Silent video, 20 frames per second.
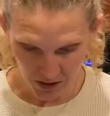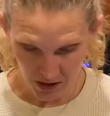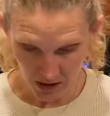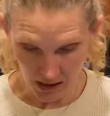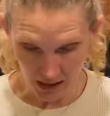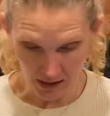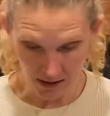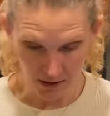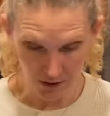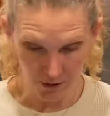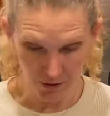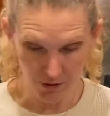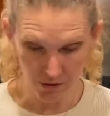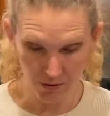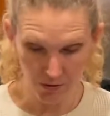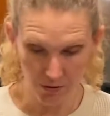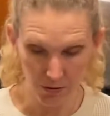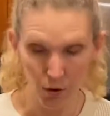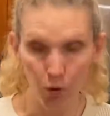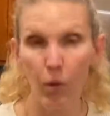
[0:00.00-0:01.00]
And
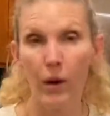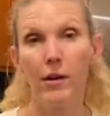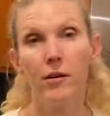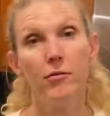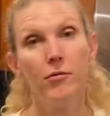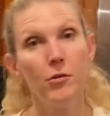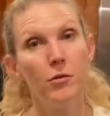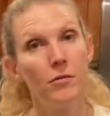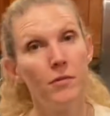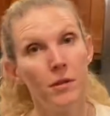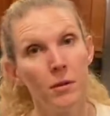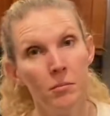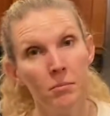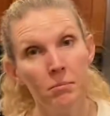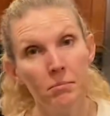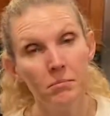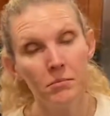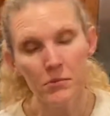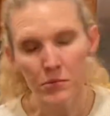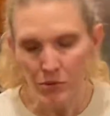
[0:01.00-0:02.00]
there's quite a few of them,
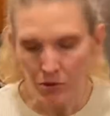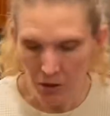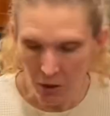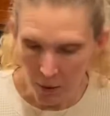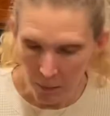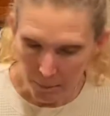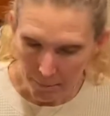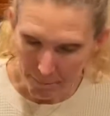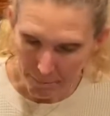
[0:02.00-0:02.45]
so